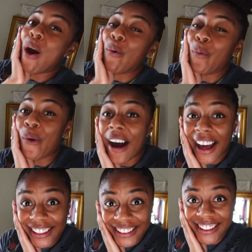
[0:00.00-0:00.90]

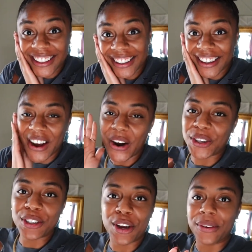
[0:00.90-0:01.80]
What? Are
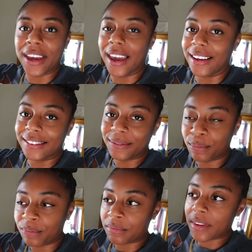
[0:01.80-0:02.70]
you joking?
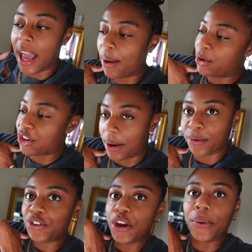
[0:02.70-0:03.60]
I wish I
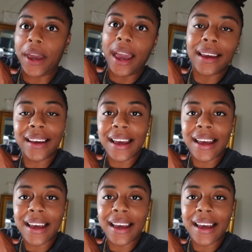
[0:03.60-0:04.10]
was joking.